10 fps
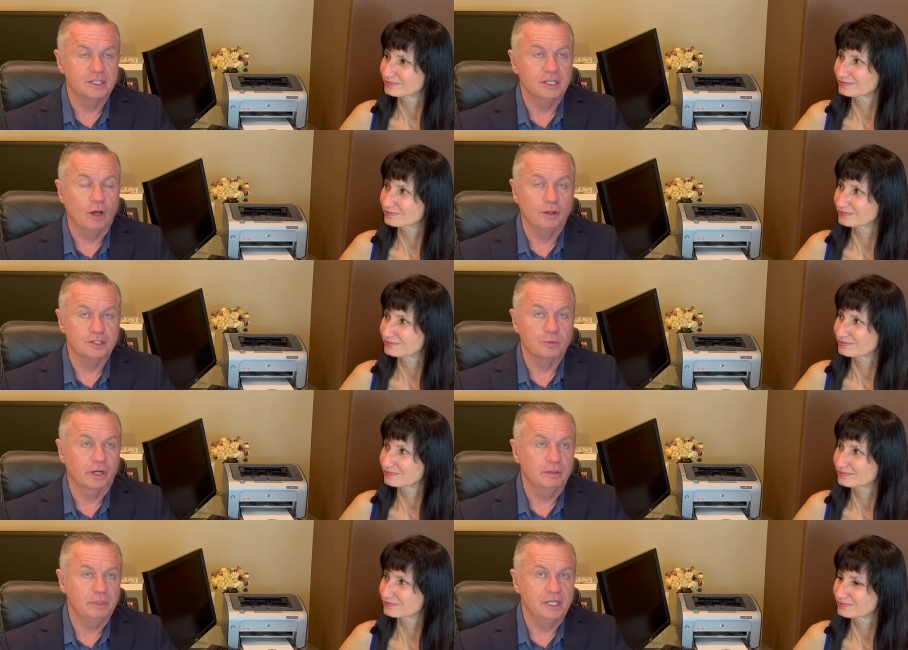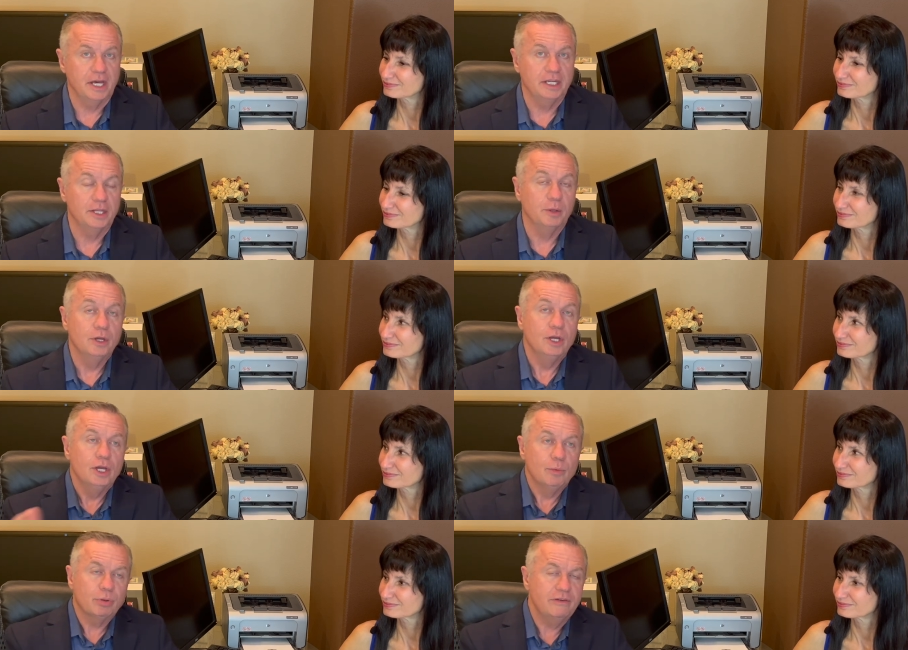Speaker 1: that all this work had been done, and the
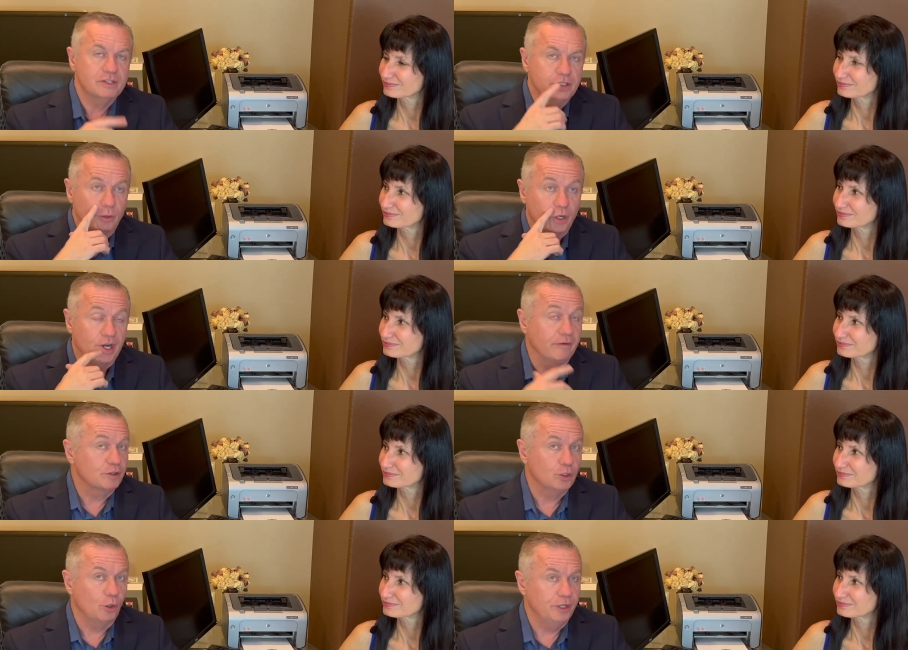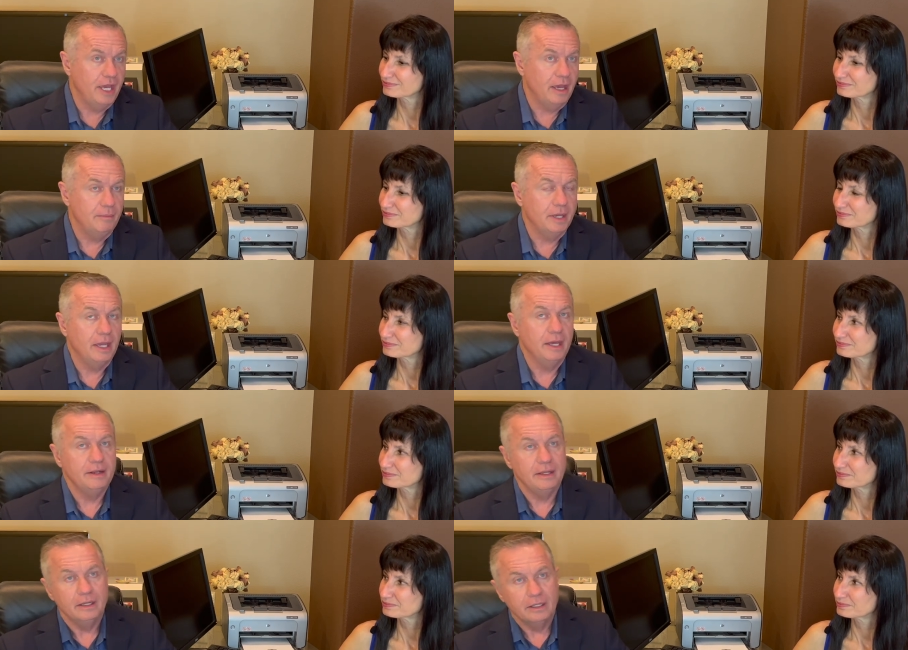previous owner never told them,
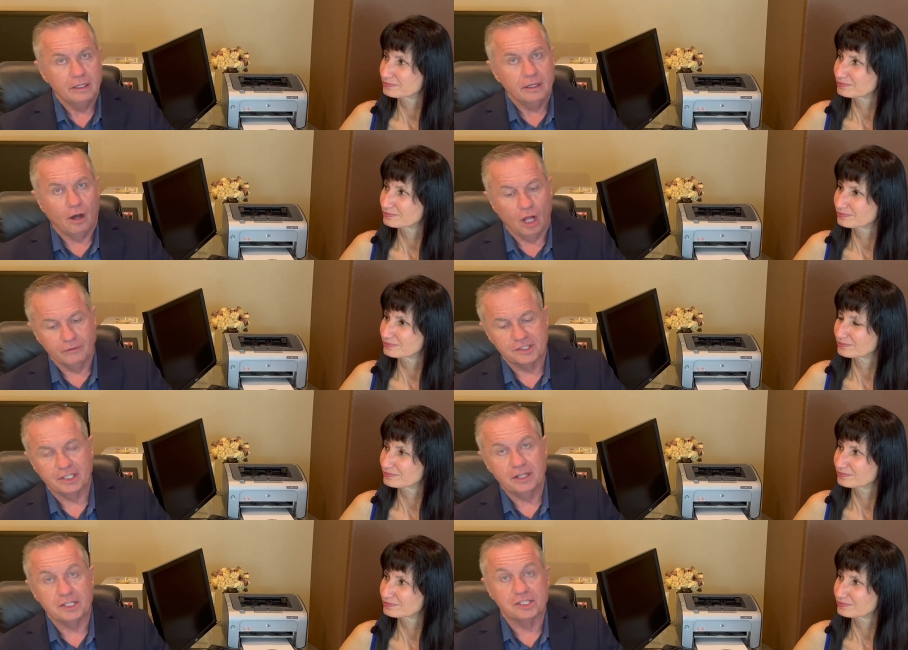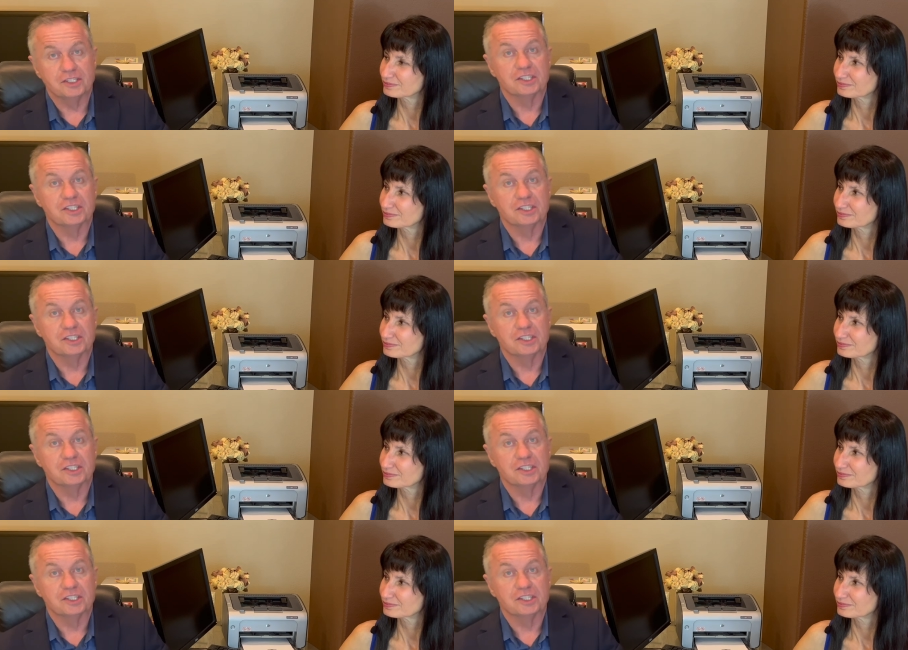and all of a sudden this is